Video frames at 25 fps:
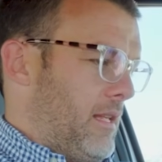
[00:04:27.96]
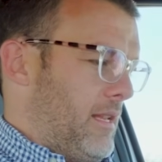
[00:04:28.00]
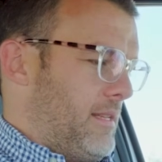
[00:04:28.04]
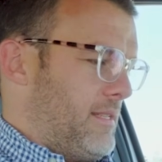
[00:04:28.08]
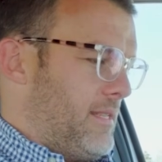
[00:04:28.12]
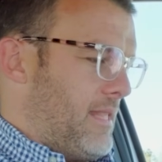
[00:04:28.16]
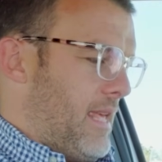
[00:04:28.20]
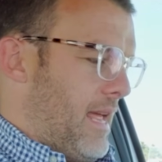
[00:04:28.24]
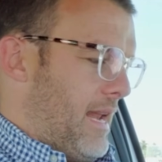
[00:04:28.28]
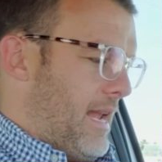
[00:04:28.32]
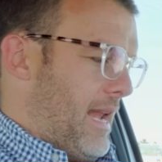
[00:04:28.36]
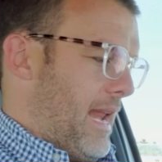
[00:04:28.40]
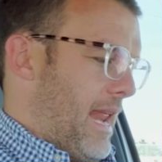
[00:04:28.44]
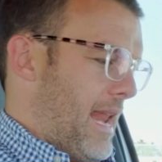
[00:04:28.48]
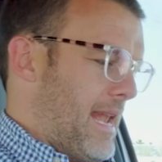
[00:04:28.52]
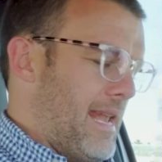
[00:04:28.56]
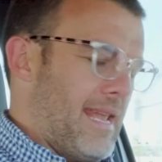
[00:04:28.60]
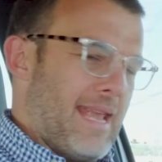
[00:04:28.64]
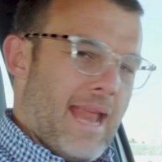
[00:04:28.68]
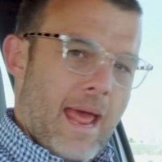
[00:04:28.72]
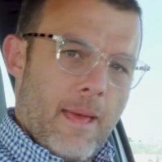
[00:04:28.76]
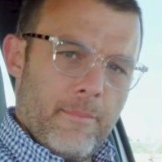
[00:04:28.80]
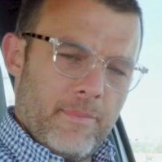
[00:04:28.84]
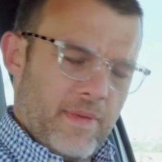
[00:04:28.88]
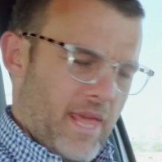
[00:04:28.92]
It's that
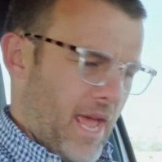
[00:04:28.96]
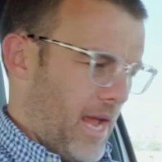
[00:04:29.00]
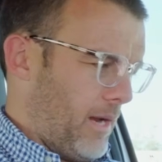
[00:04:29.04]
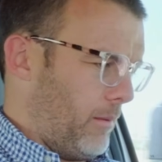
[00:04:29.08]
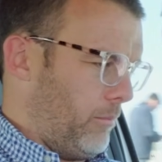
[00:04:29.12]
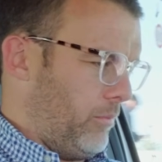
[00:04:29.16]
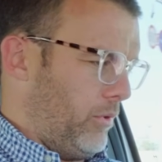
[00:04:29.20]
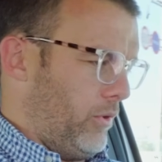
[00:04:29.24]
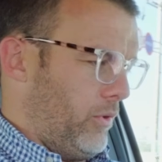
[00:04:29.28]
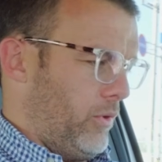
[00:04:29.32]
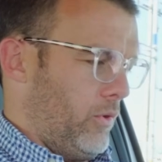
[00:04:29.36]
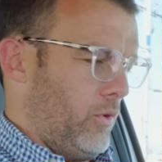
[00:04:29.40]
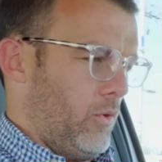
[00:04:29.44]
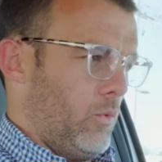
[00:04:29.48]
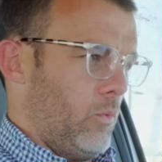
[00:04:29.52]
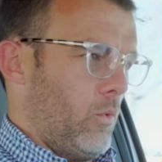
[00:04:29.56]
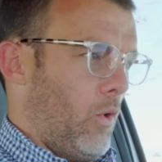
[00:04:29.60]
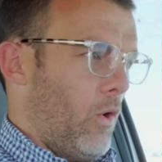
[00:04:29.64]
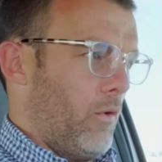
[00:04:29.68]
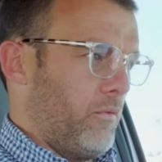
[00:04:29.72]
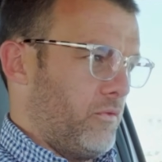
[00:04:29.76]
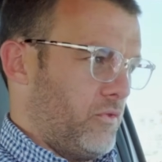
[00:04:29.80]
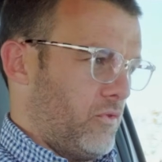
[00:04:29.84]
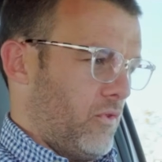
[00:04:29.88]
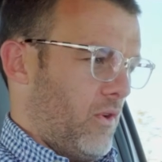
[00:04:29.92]
Namyang blue
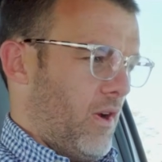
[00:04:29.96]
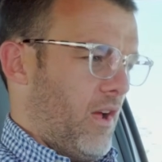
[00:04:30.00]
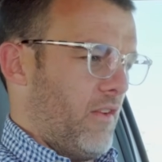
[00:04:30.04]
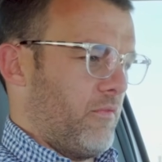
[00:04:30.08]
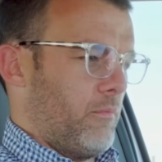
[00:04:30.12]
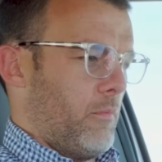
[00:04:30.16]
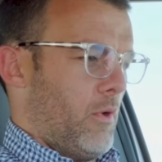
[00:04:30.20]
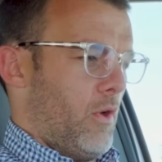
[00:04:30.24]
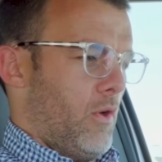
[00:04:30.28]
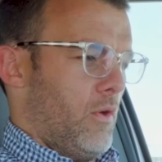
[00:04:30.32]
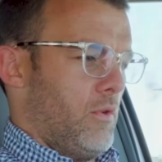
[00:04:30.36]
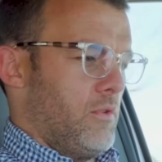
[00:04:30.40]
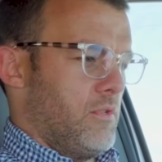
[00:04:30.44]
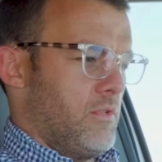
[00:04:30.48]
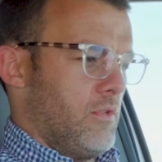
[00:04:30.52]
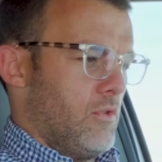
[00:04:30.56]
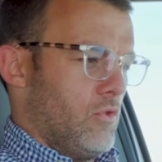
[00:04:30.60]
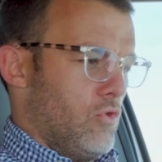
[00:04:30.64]
of drive modes.